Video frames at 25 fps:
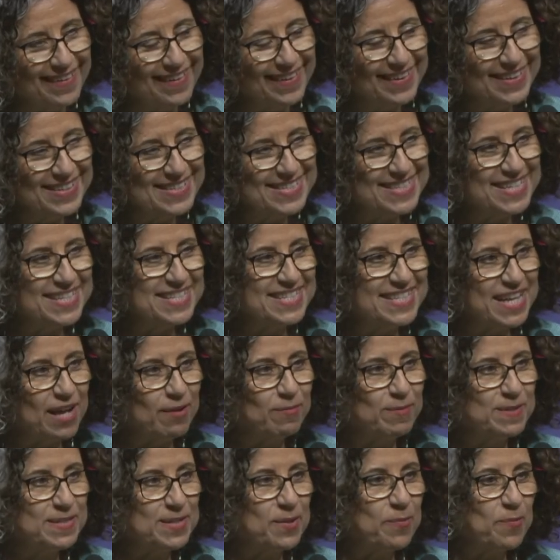since I
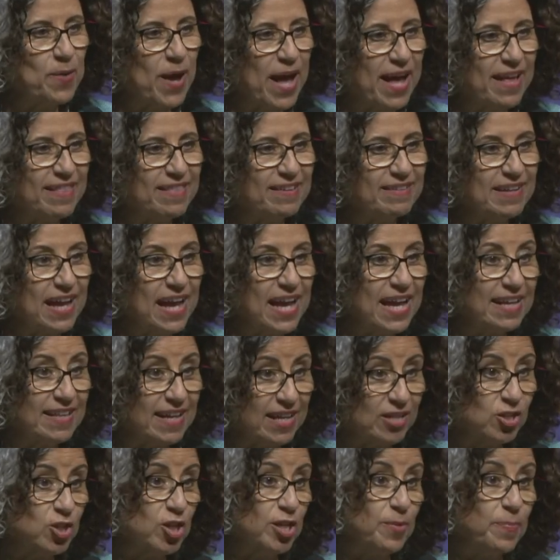was aware that I had
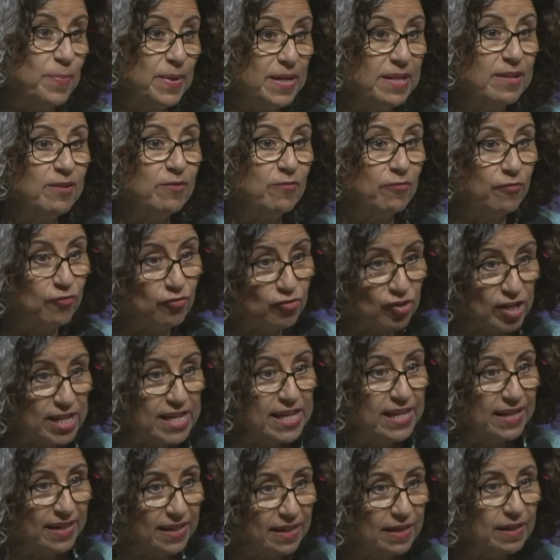actually been
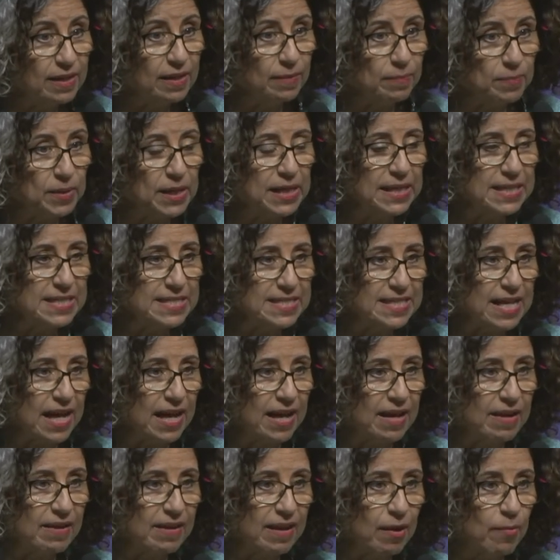free because
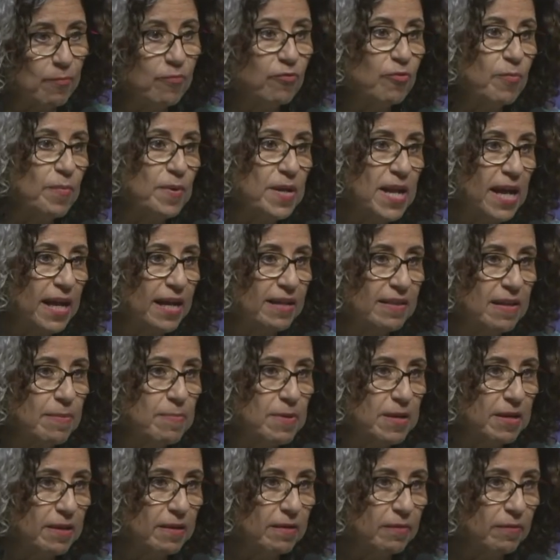I come from an
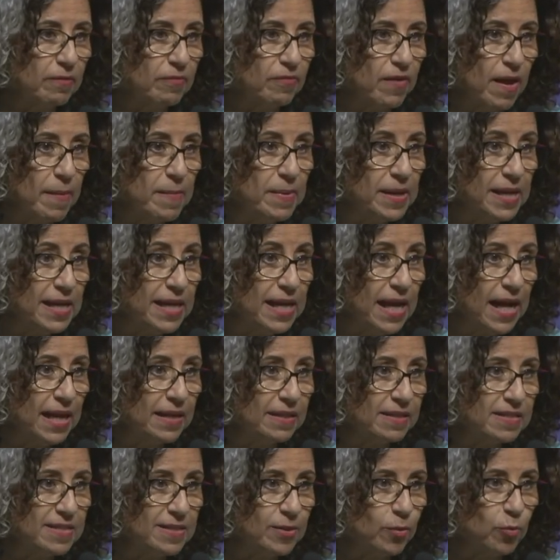academic family,
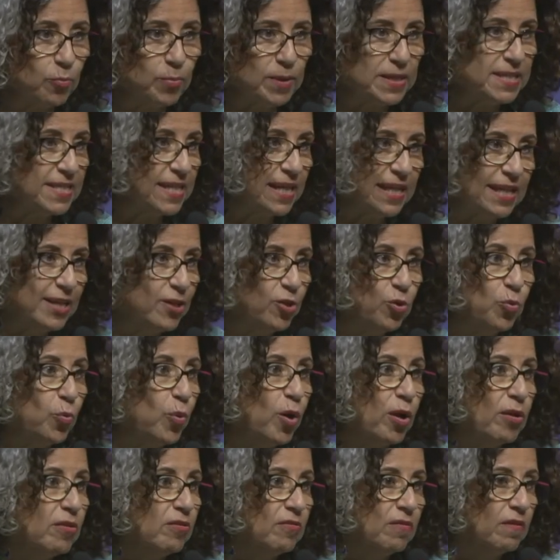and so basically, you
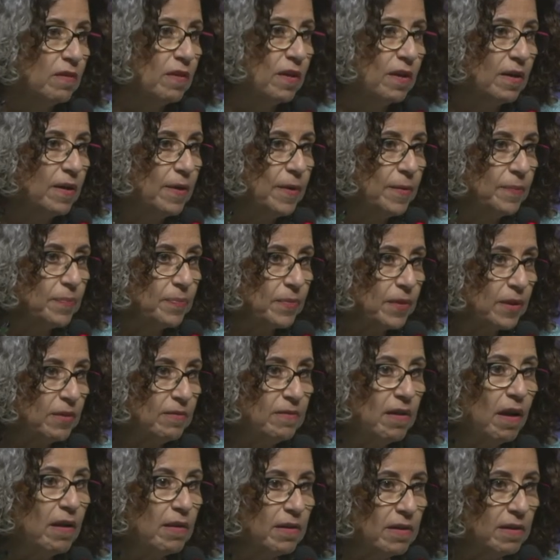weren't
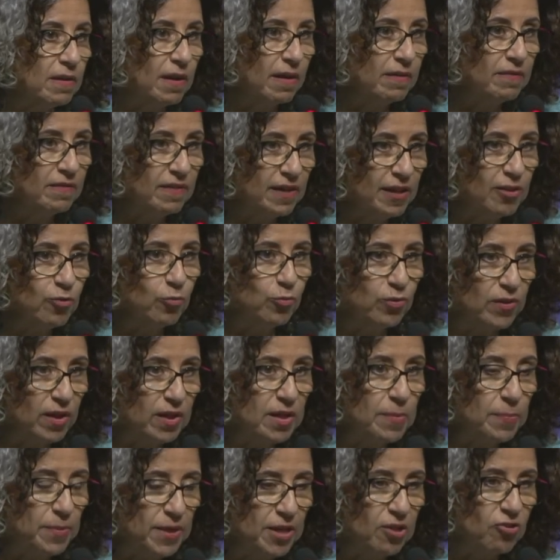done until you'd done
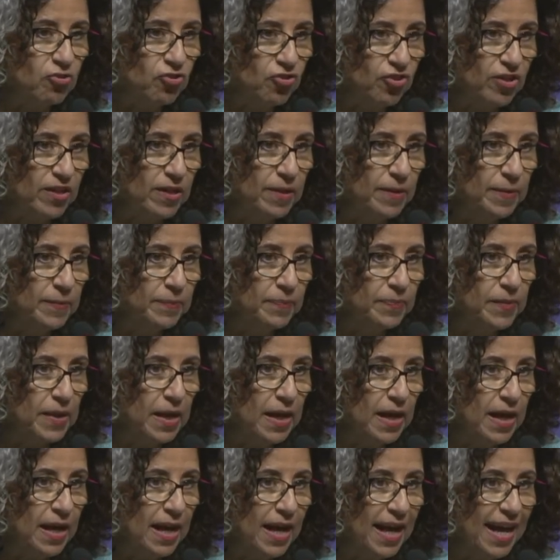a PhD,
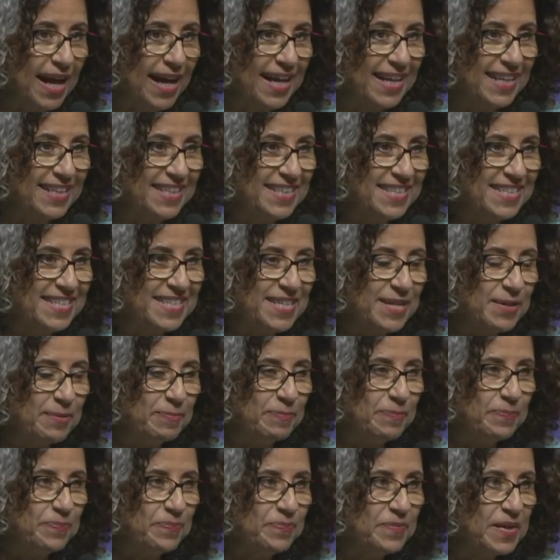and.
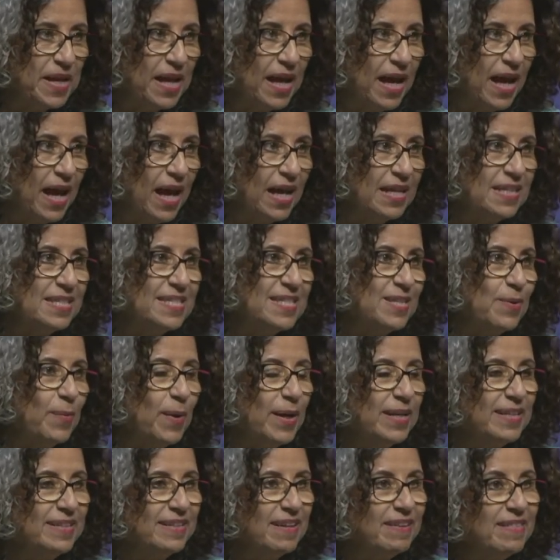Um, and so
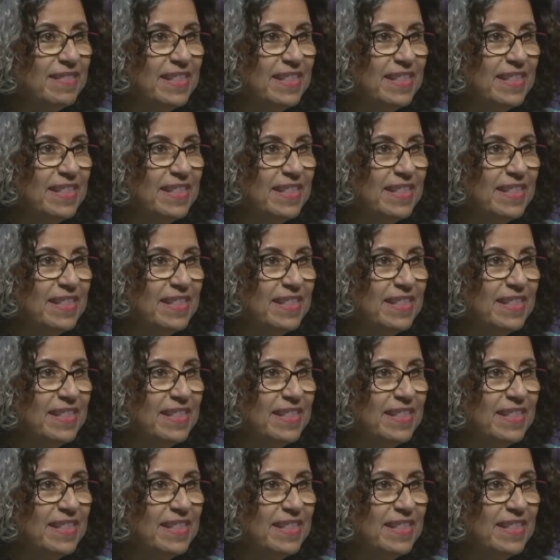I'd done